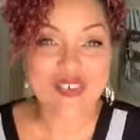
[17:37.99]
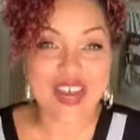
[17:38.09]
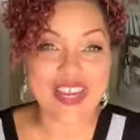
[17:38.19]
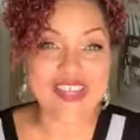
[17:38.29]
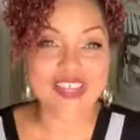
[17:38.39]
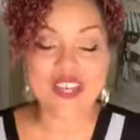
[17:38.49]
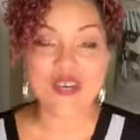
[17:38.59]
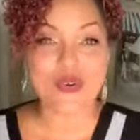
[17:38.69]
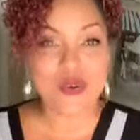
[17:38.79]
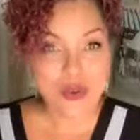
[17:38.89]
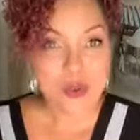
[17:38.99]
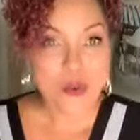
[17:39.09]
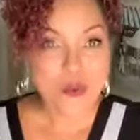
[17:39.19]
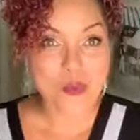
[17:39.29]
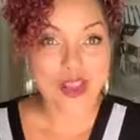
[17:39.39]
that's what I can do.
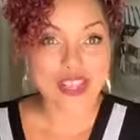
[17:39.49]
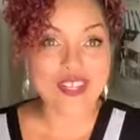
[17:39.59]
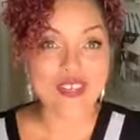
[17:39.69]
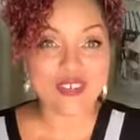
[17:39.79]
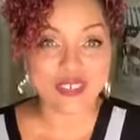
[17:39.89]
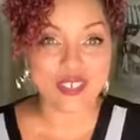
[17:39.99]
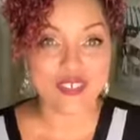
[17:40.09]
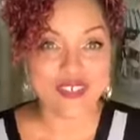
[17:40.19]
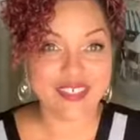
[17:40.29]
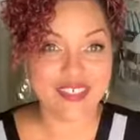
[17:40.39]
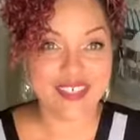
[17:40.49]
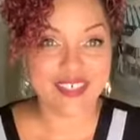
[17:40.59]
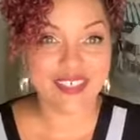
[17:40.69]
What can you do?